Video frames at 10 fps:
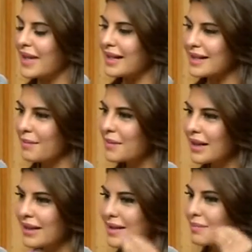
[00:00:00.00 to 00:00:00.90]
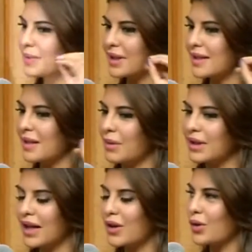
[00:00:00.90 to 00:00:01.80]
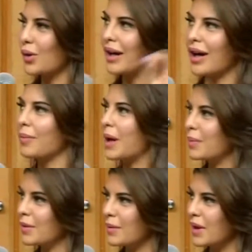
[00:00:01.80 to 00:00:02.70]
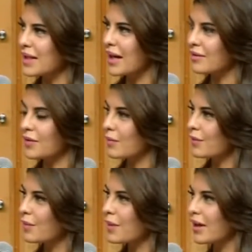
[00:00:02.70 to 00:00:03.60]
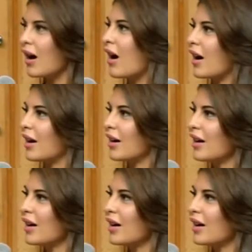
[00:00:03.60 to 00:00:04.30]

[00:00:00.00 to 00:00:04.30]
like something as simple as someone like throwing out paper from outside from their car,